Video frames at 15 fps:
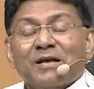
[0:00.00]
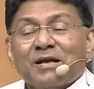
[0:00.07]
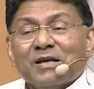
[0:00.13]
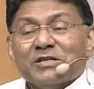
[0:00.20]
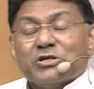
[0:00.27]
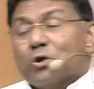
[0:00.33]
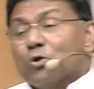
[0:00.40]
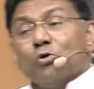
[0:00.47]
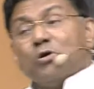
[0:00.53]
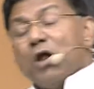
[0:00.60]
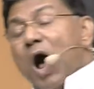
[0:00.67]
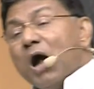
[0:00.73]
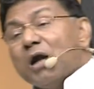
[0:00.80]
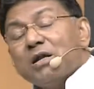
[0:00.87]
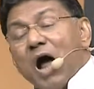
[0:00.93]
She could
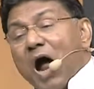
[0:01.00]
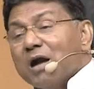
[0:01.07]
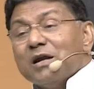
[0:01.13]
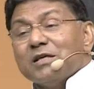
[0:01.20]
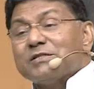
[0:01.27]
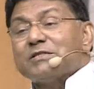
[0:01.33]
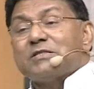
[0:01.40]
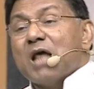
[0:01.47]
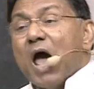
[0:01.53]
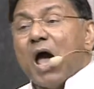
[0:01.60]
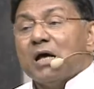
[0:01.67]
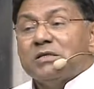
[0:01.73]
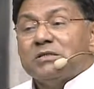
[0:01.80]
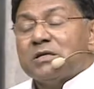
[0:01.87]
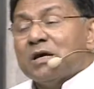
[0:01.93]
not
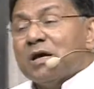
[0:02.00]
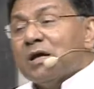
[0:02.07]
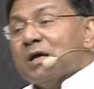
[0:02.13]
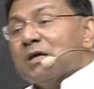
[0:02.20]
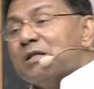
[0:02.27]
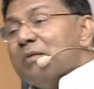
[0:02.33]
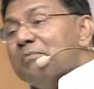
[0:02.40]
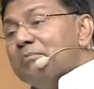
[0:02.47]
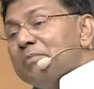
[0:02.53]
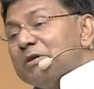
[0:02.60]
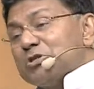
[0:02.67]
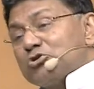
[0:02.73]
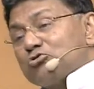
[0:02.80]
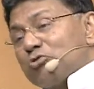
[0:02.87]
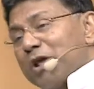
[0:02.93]
understand the
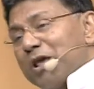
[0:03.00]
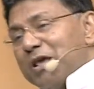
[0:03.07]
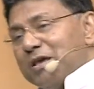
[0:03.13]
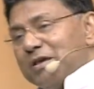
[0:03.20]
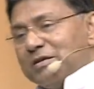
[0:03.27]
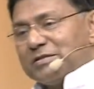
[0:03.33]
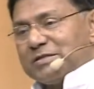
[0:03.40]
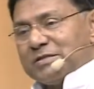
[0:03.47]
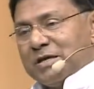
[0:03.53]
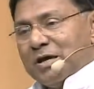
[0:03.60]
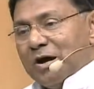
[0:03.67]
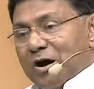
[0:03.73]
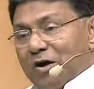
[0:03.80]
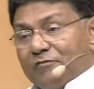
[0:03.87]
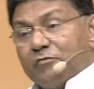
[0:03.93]
mysteries
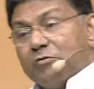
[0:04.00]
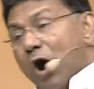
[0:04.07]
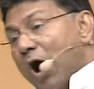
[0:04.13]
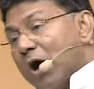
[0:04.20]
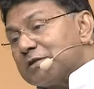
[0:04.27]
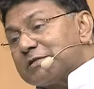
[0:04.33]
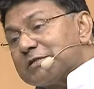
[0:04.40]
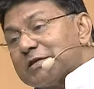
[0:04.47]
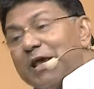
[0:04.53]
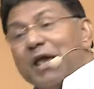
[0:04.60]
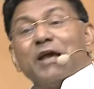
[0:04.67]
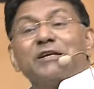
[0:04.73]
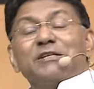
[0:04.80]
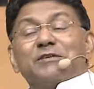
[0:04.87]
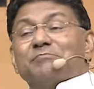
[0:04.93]
of God's
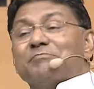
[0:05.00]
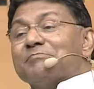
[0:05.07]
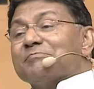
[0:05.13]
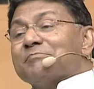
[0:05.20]
kingdom.